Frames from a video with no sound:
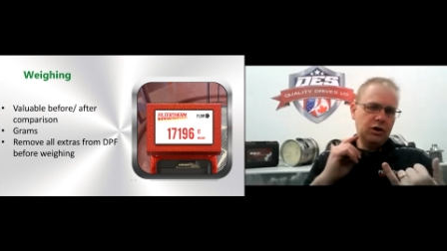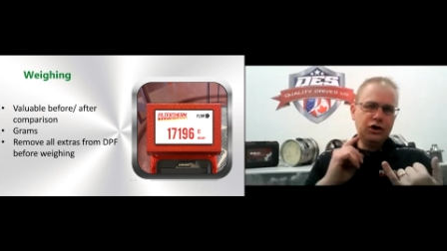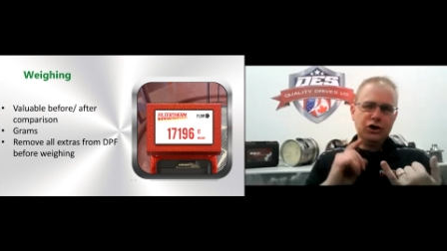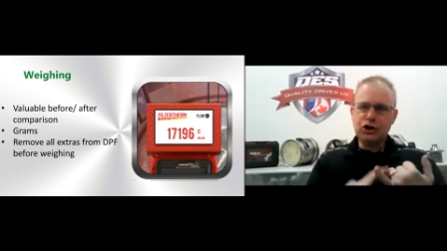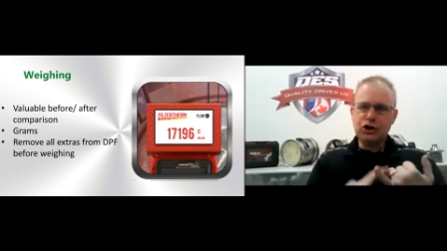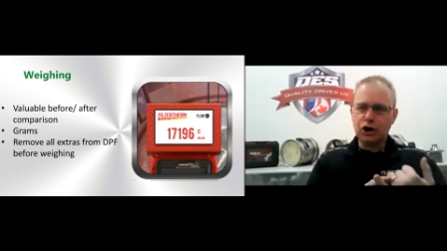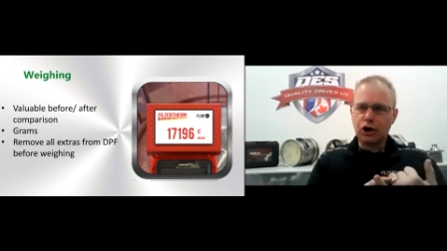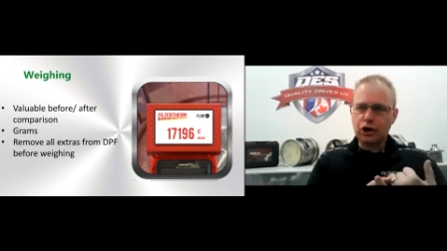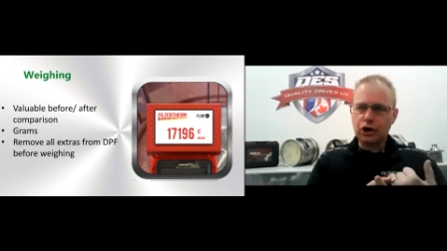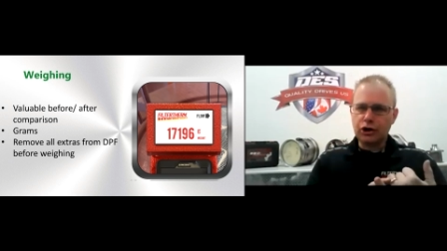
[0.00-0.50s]

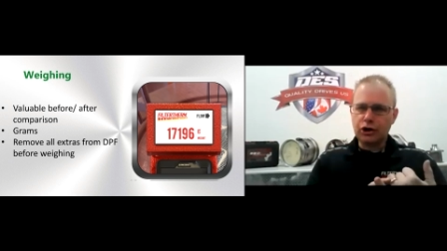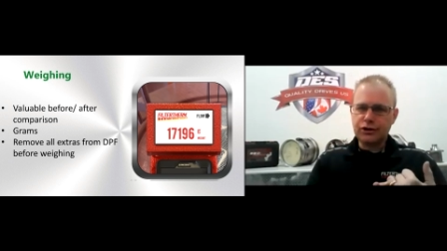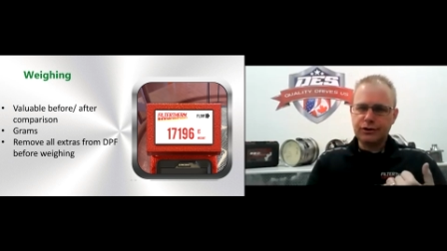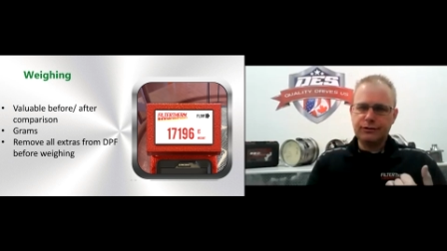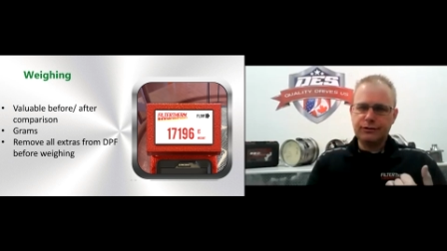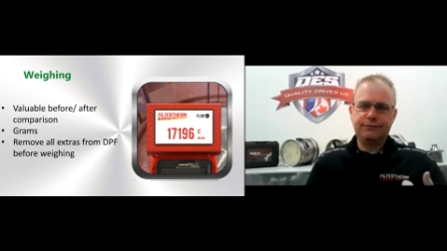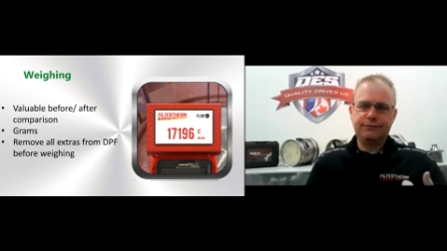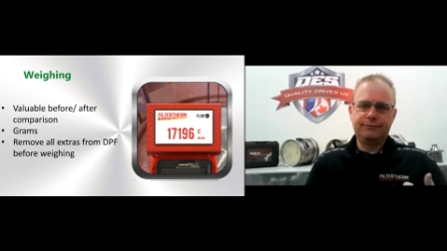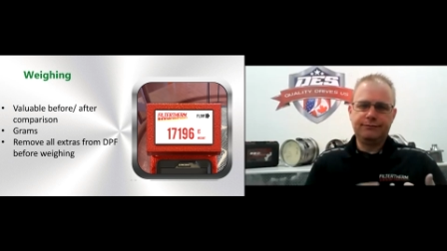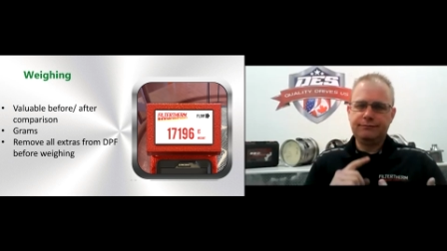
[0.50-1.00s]
dirt,
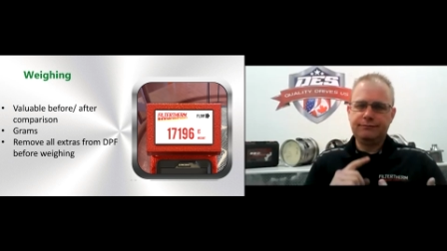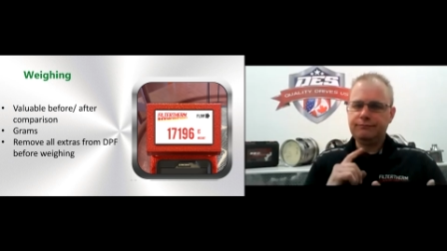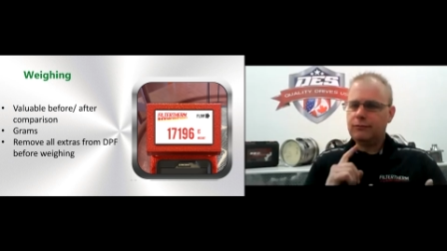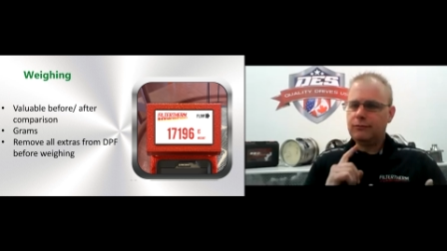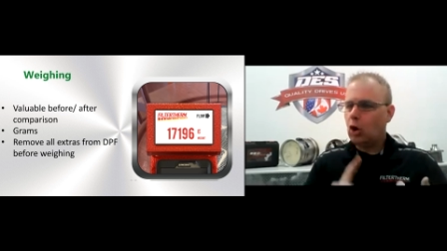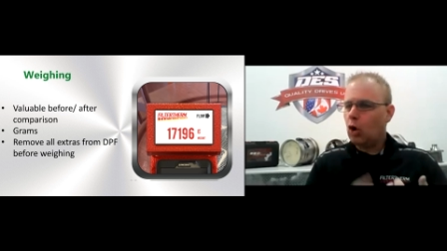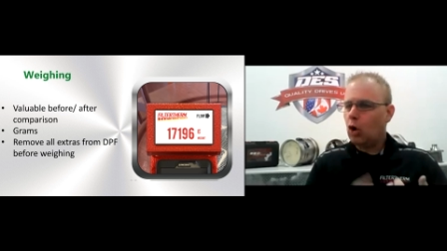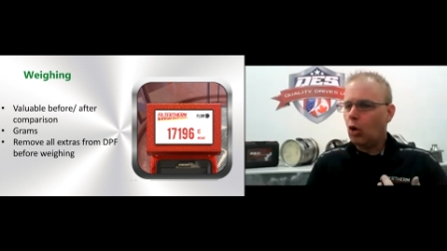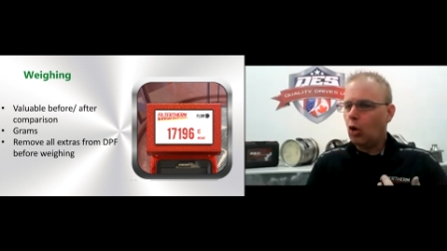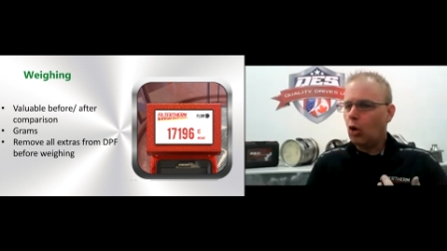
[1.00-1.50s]

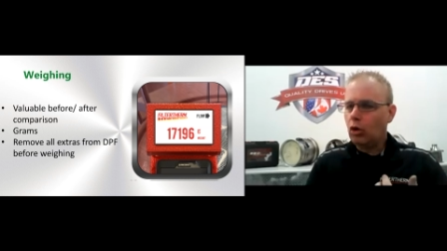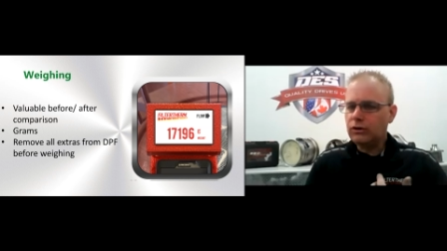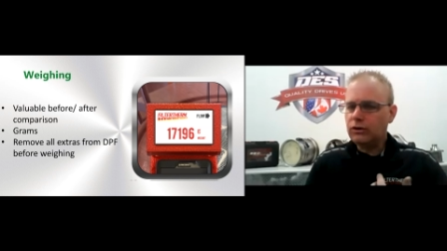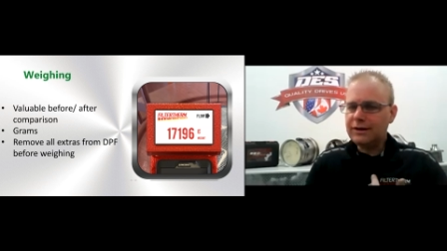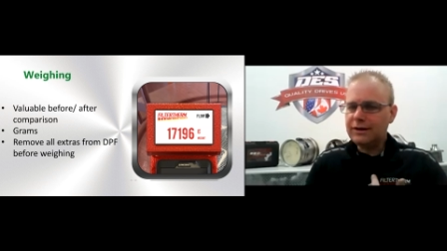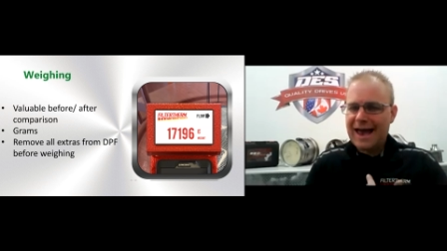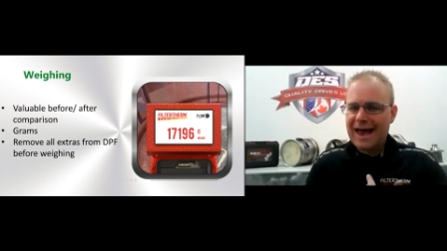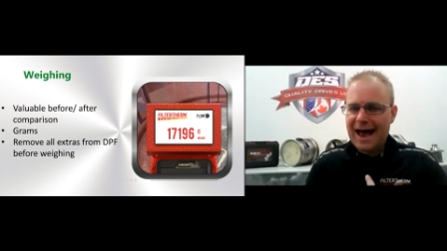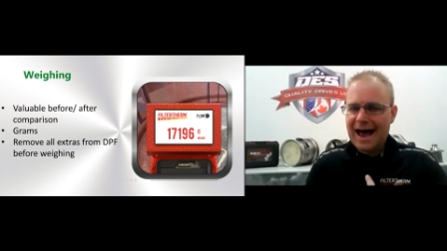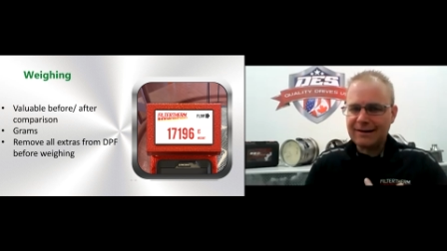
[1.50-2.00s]
old
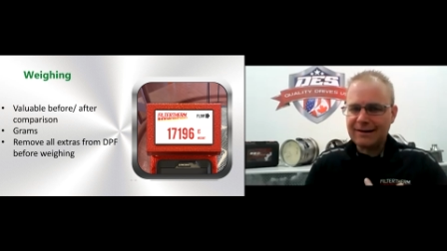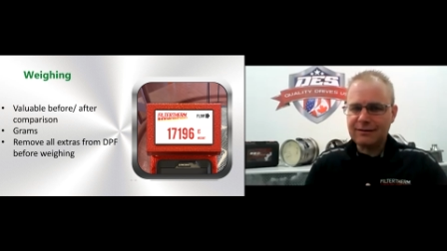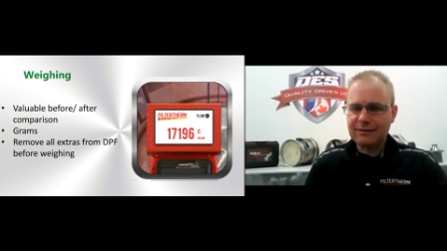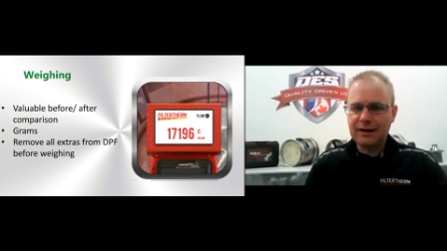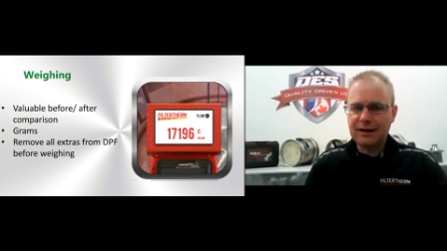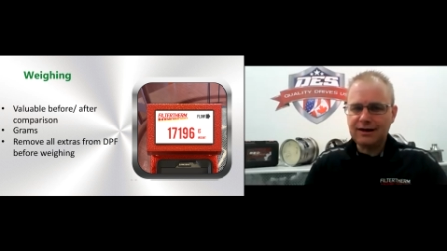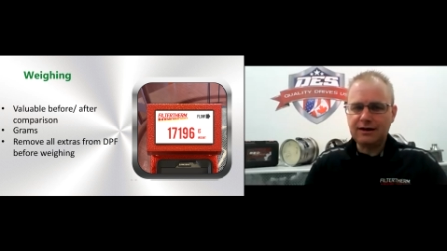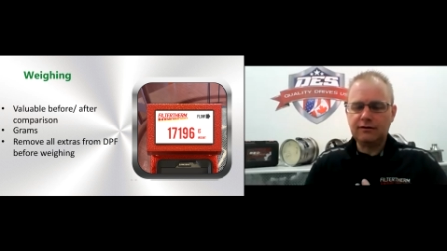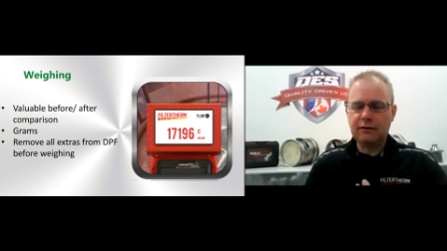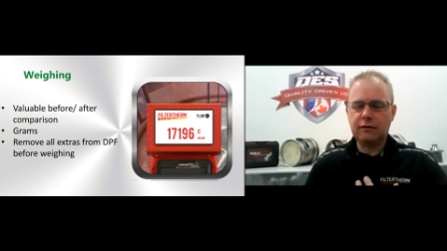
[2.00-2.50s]

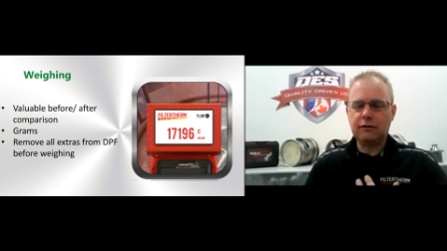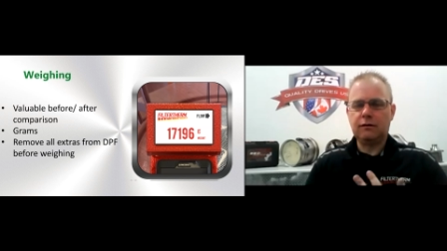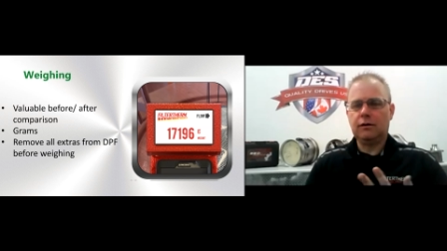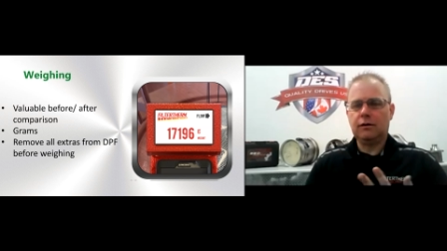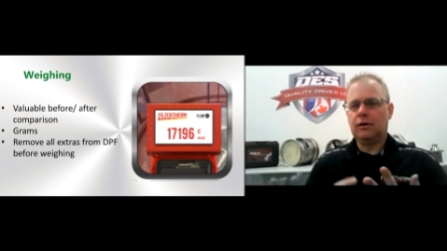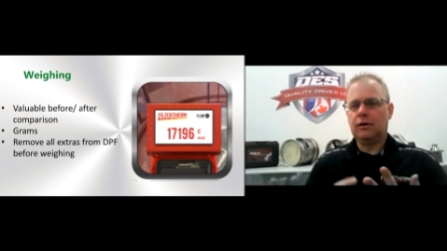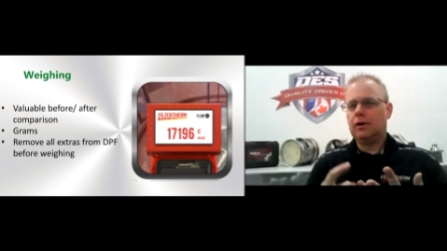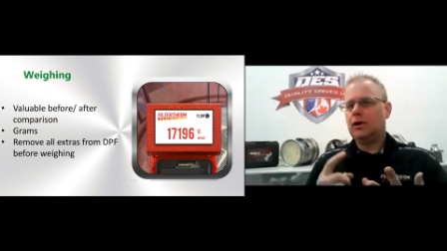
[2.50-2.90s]
gaskets.